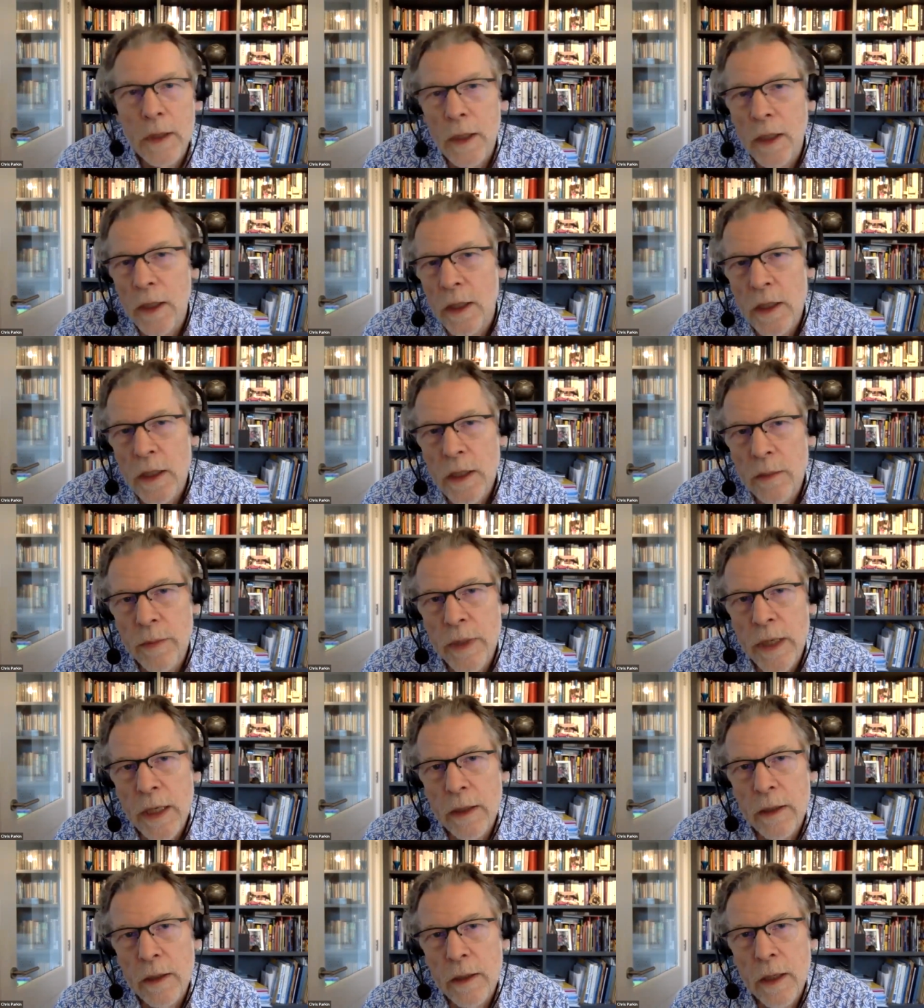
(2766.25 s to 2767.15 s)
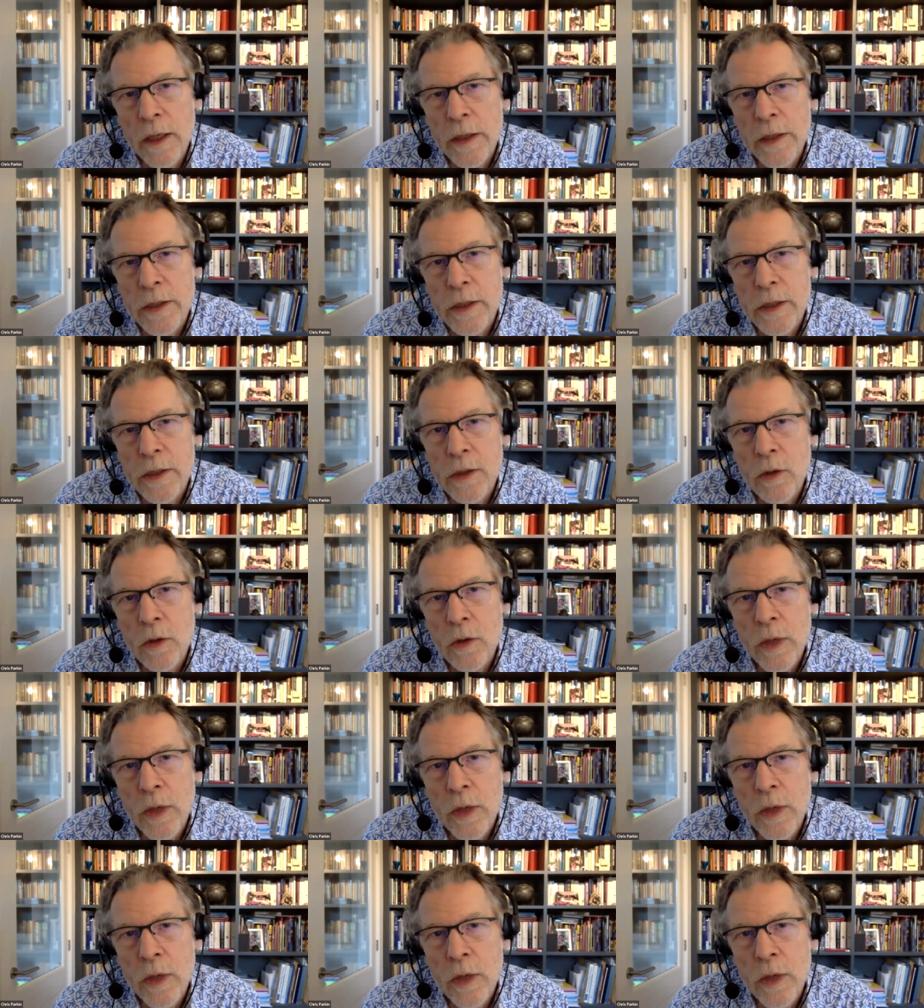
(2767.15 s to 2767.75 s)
I hope that answers your